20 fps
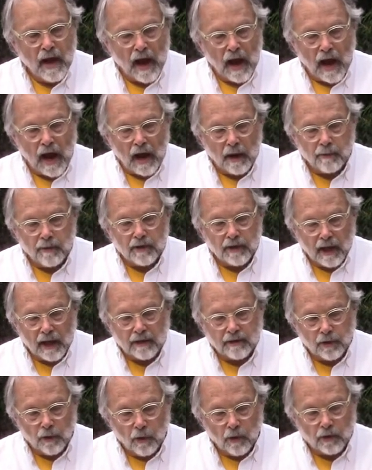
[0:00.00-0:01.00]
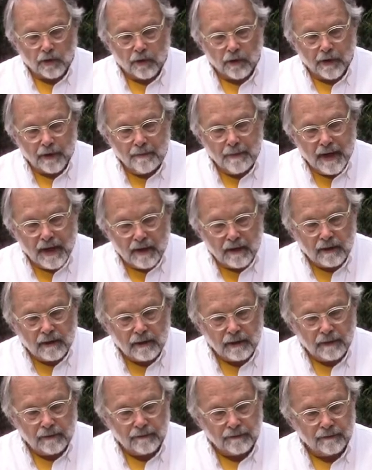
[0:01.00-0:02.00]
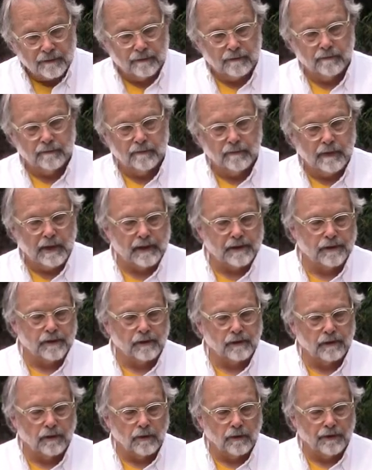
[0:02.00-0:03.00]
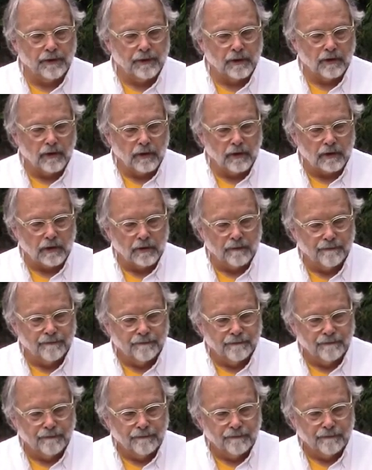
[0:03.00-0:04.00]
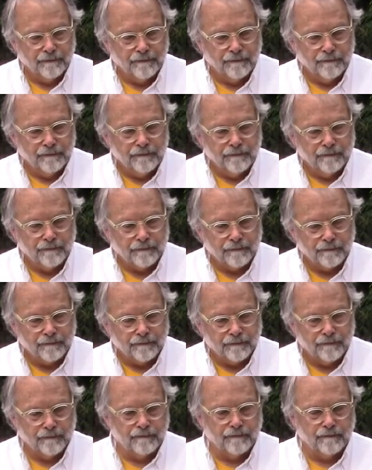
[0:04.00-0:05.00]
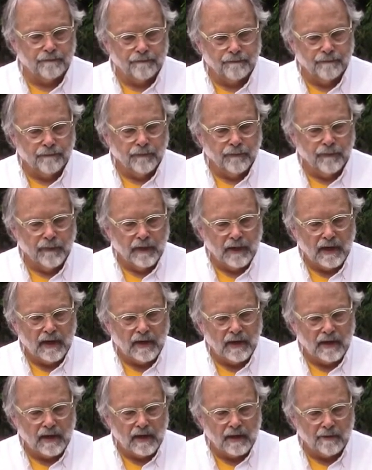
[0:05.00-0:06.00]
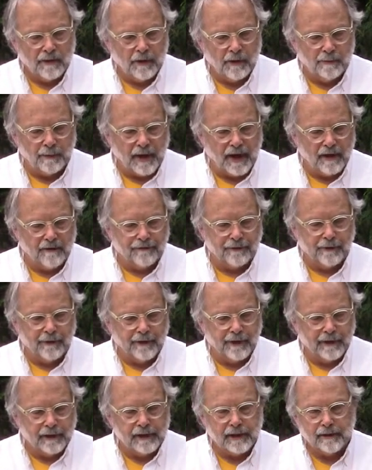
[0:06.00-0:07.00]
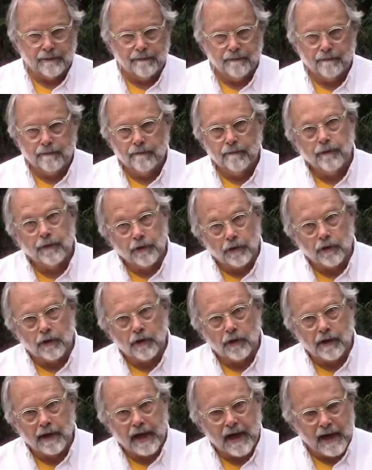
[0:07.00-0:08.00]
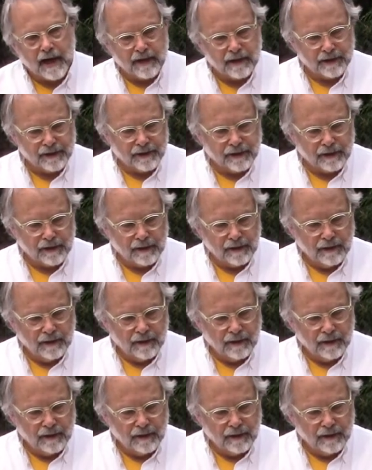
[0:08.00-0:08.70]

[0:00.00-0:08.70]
"I would like to order a meal," Getzel told the cook. "How will you pay for it?" the cook asked.